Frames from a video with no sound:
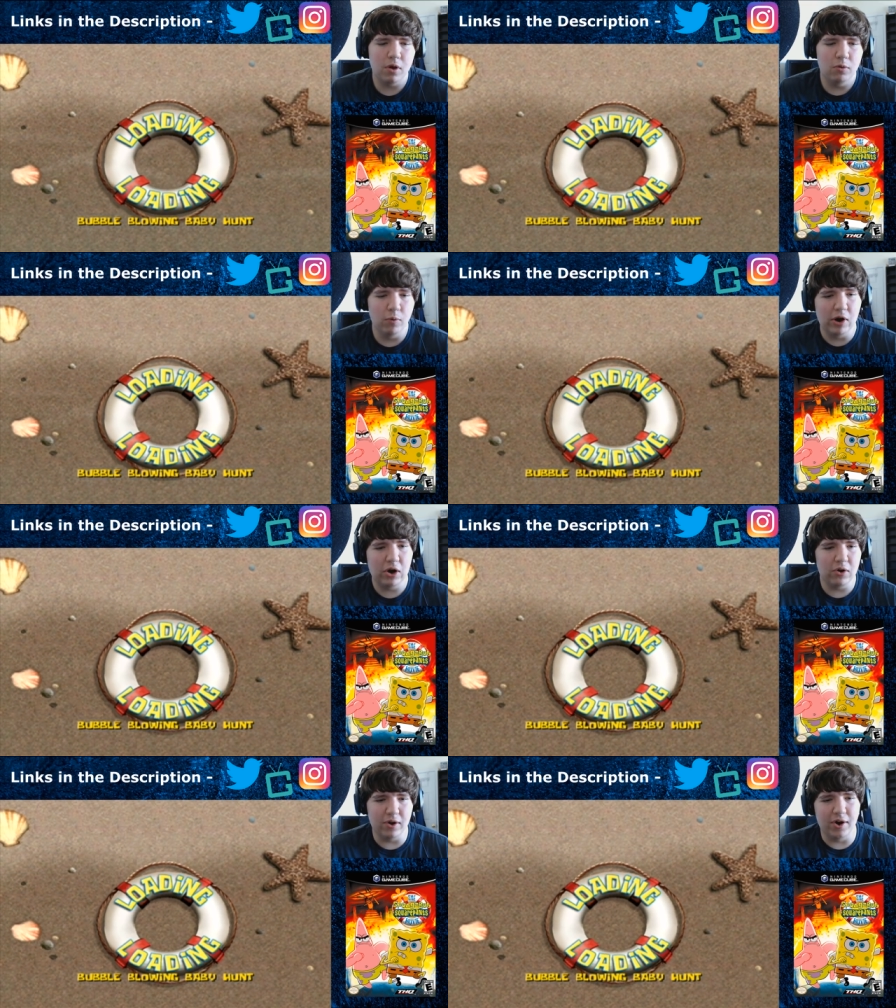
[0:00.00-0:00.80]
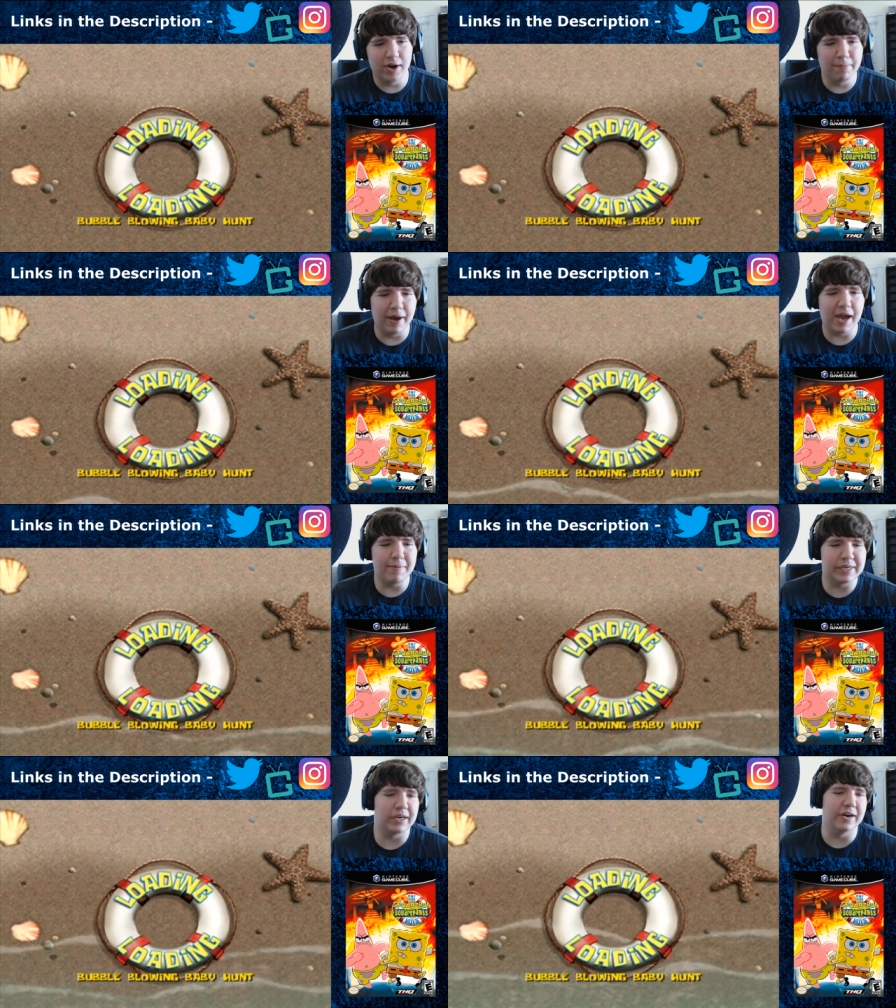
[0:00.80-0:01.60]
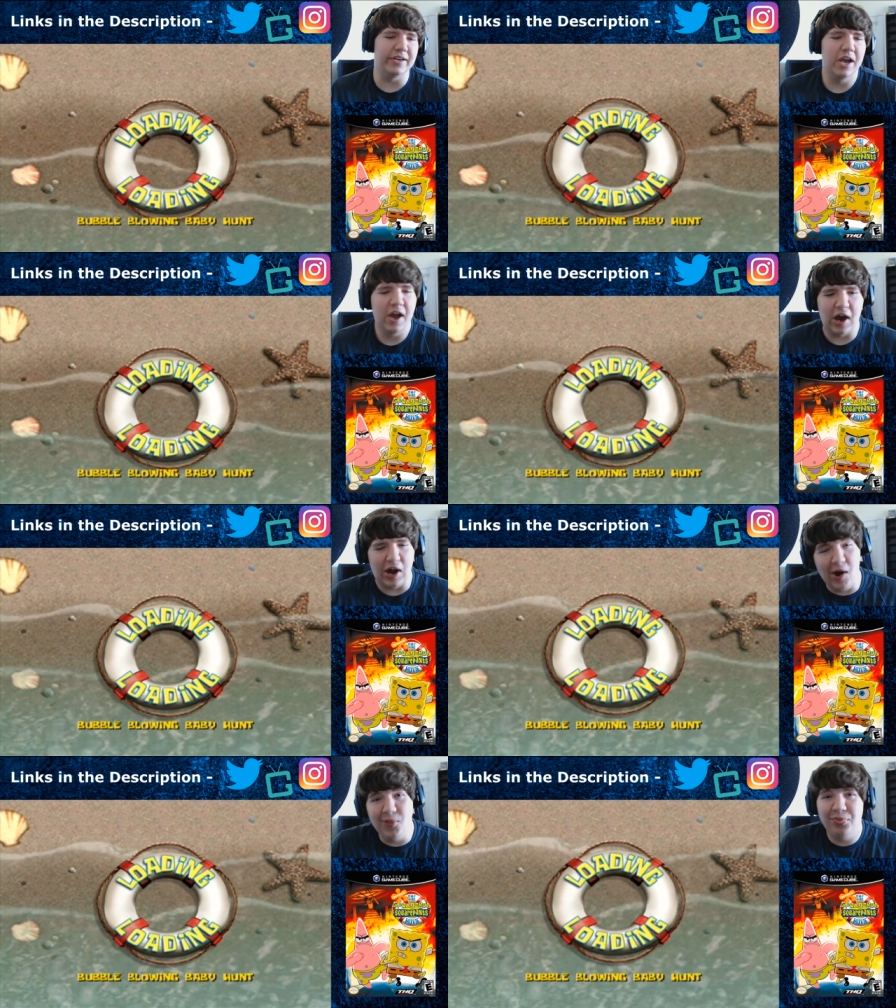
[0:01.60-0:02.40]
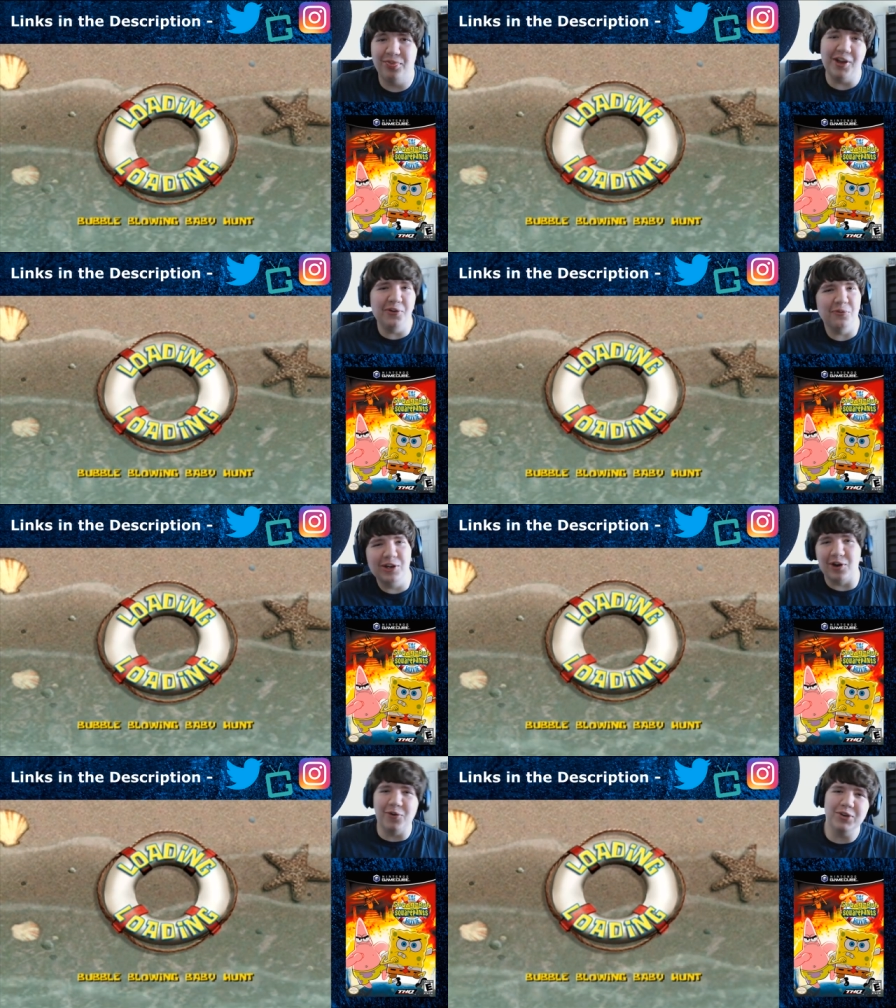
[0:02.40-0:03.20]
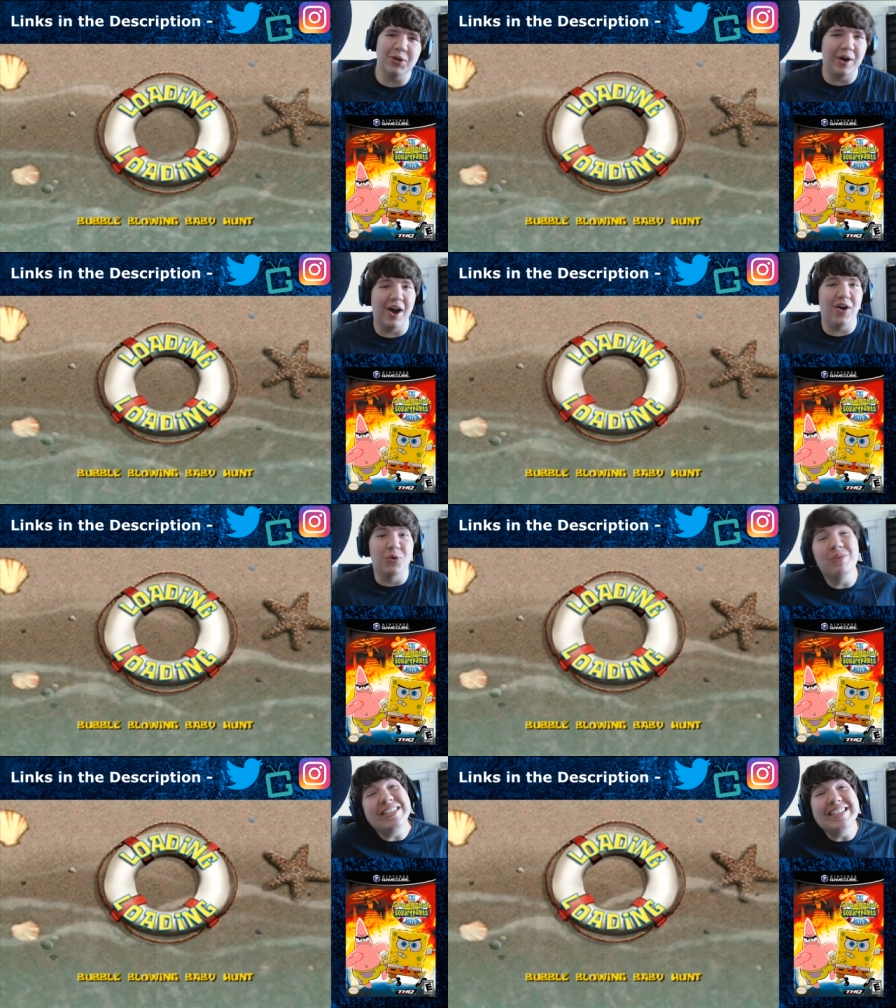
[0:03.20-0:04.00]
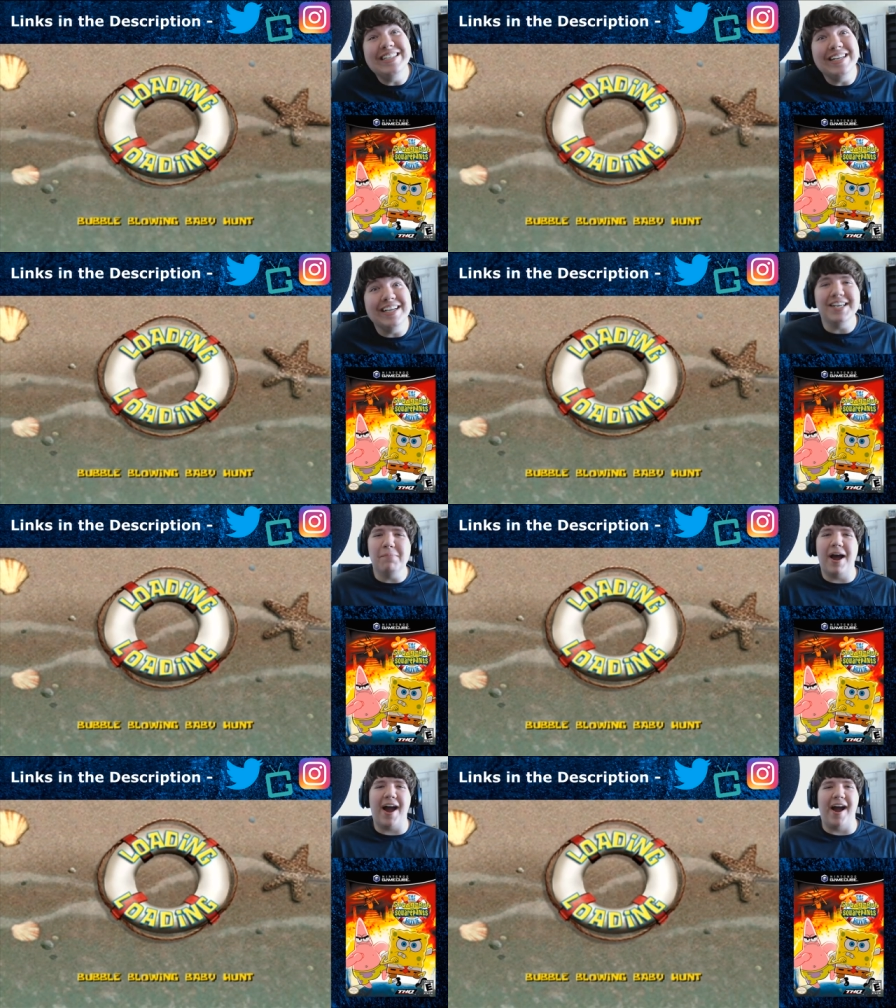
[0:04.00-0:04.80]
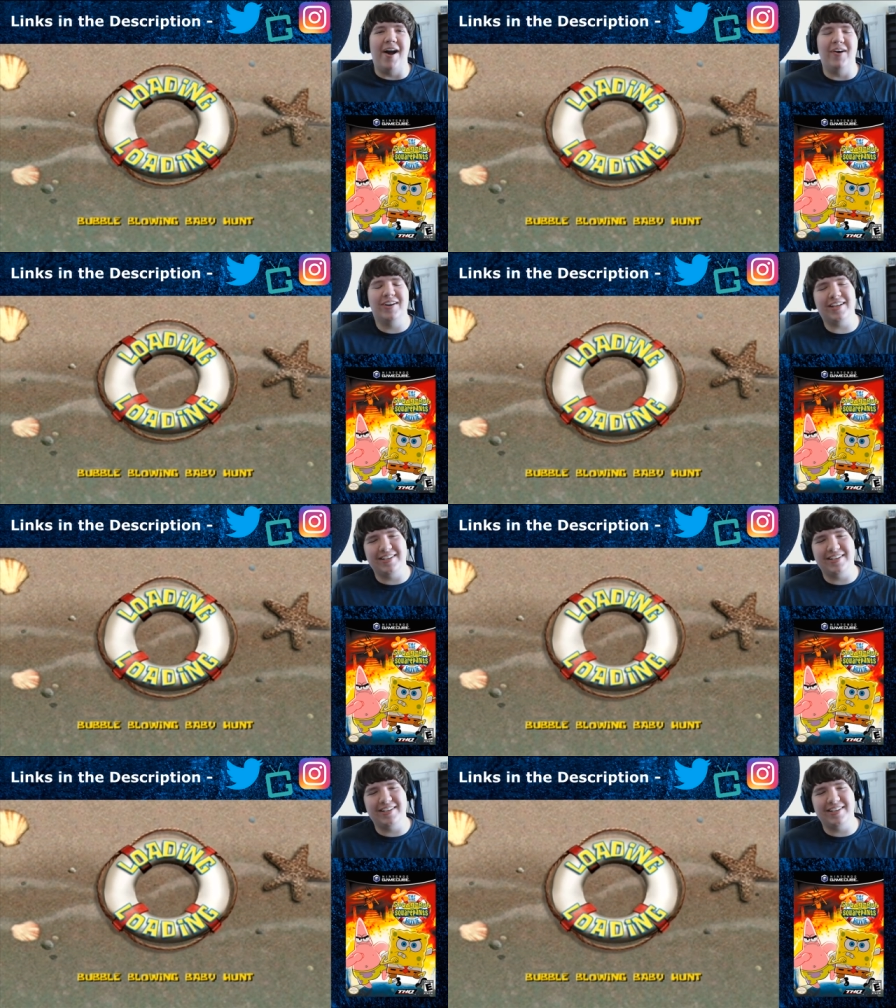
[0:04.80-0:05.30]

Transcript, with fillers: We're on a baby hunt. I don't think we don't know how to weed about.